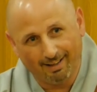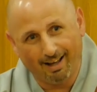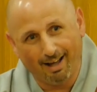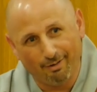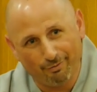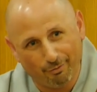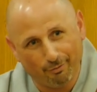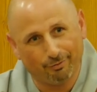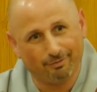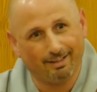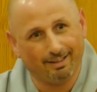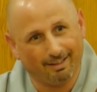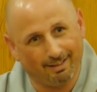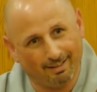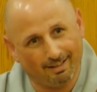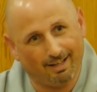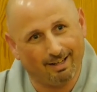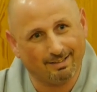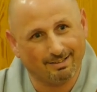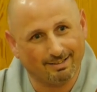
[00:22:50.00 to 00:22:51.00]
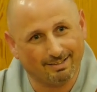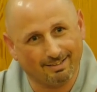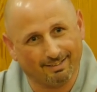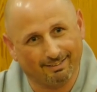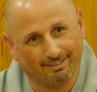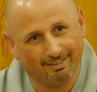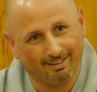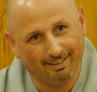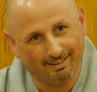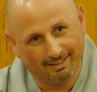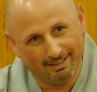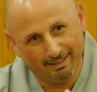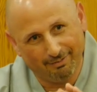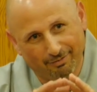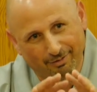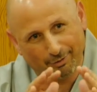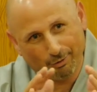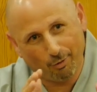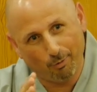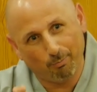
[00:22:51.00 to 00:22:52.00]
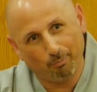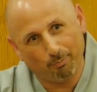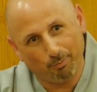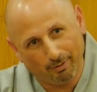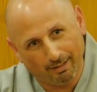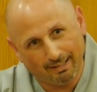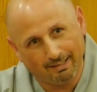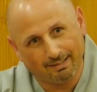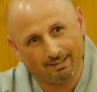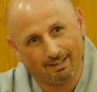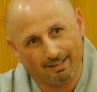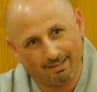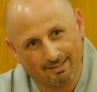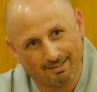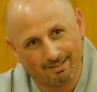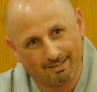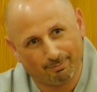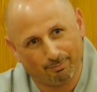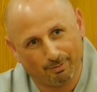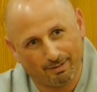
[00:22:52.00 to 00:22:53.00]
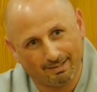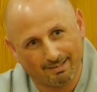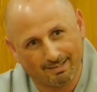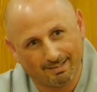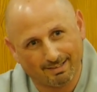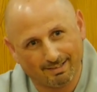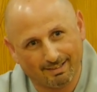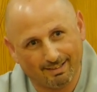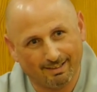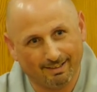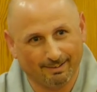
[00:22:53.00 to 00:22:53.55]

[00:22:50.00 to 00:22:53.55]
half of the answer. Give a complete answer, please.